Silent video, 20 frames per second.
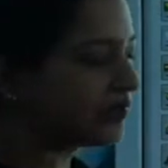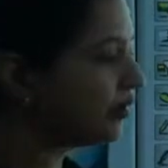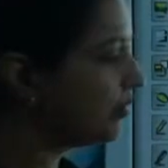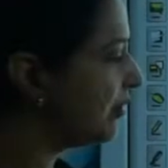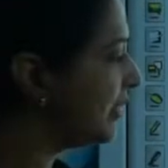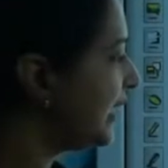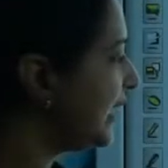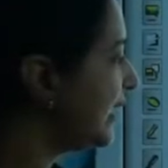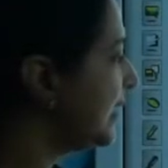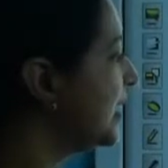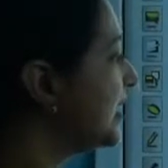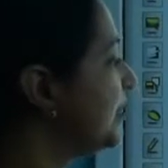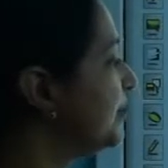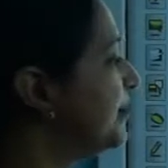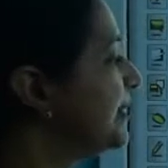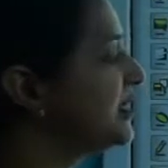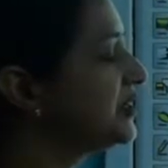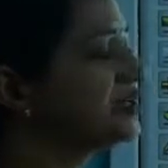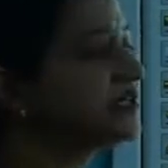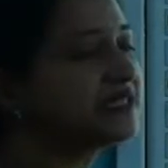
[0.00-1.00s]
okay,
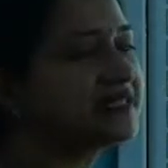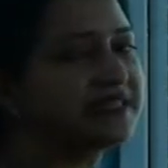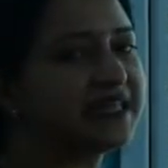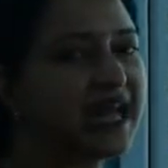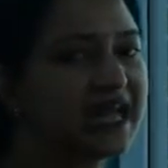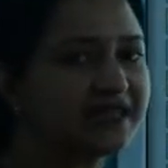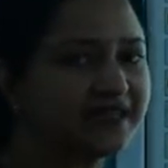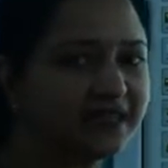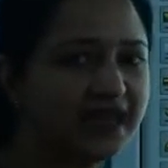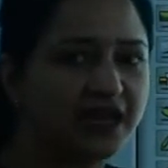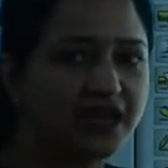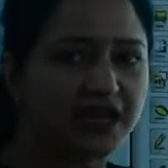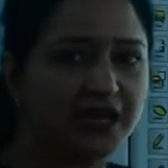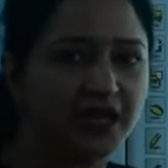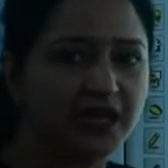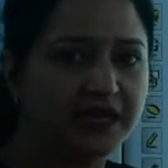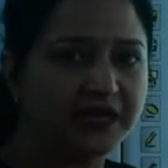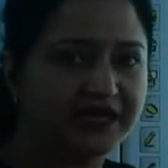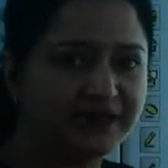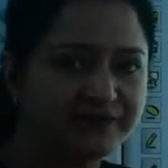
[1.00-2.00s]
because
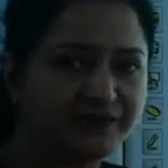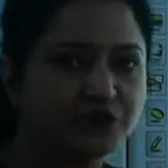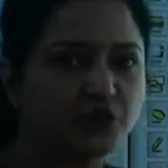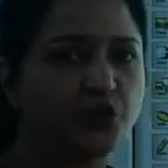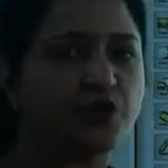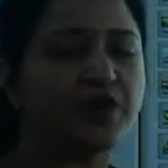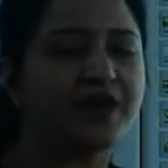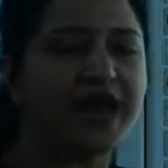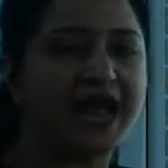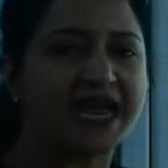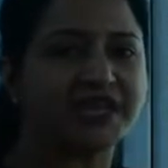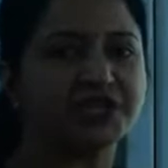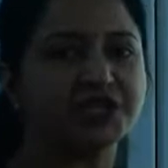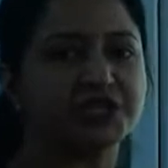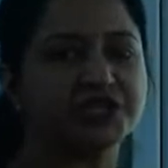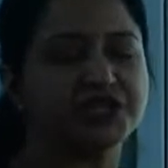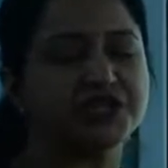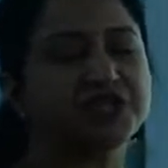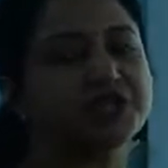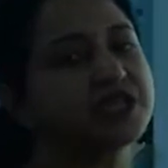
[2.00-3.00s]
that leftover
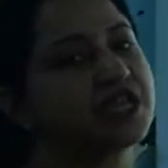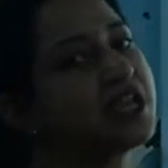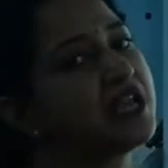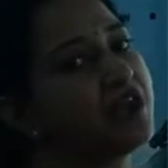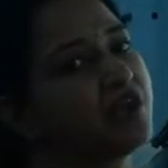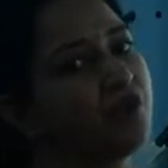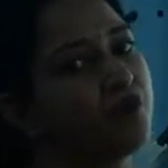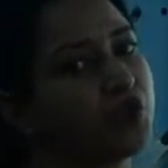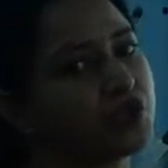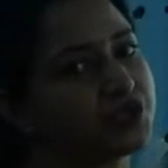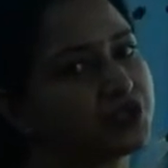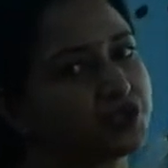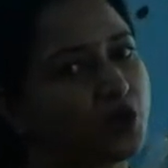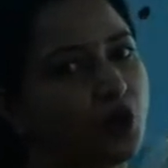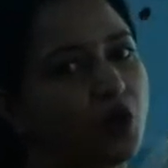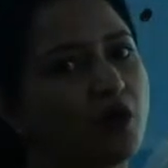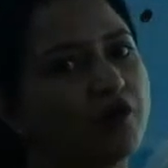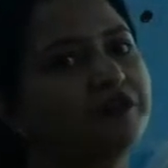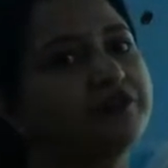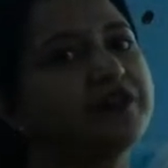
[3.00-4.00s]
ashes was
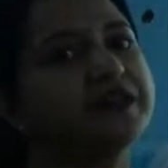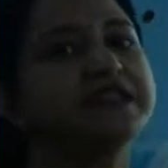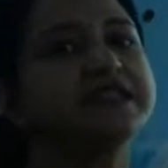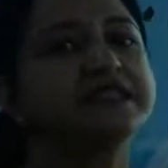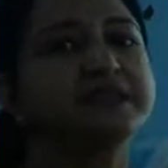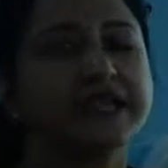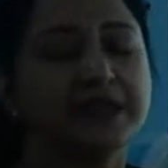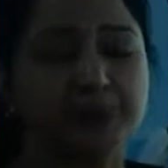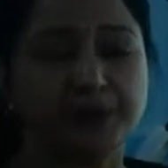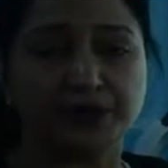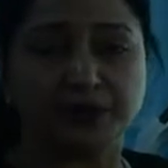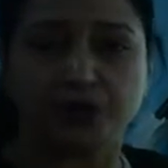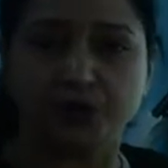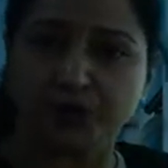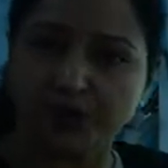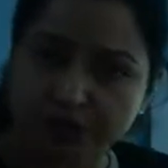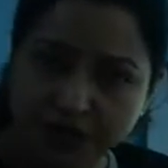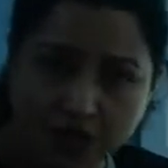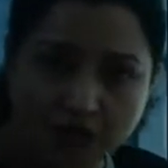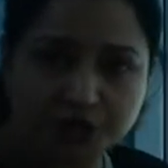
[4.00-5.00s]
of his
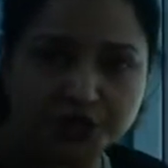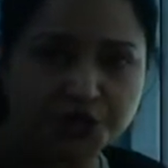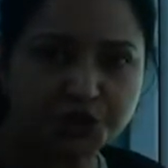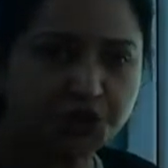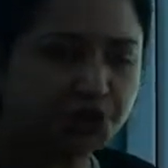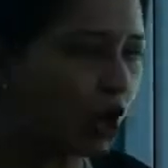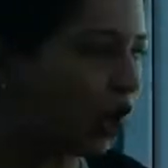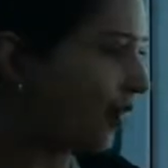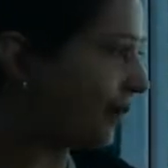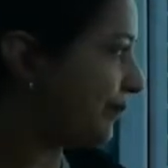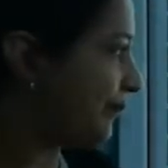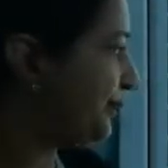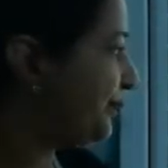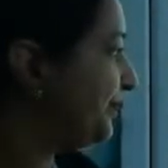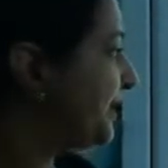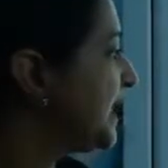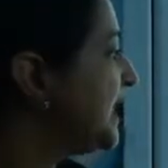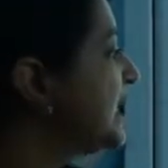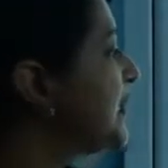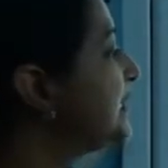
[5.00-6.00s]
neighborhood
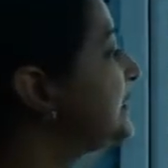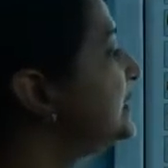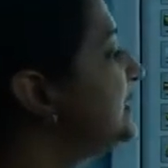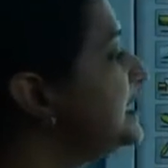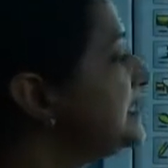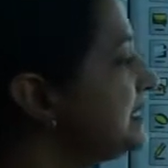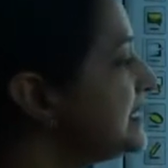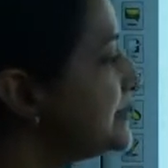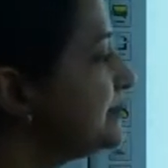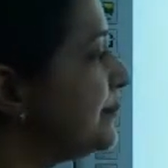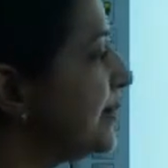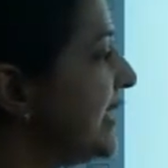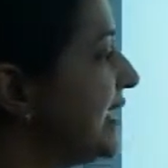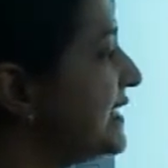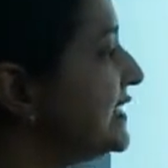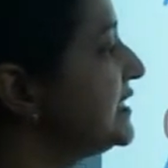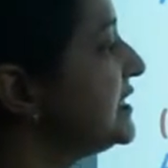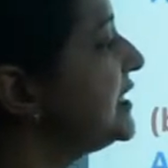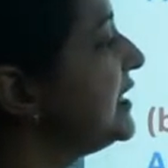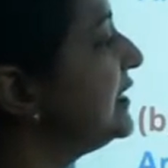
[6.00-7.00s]
shop. This
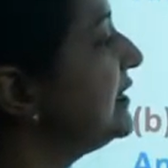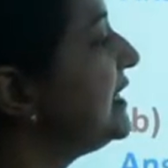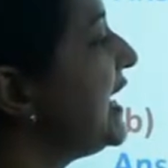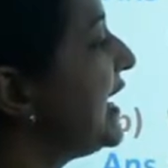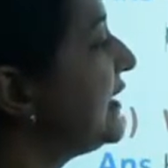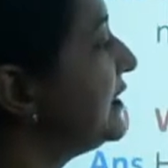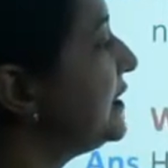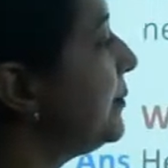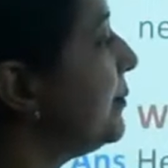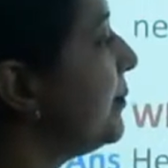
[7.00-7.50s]
meant that the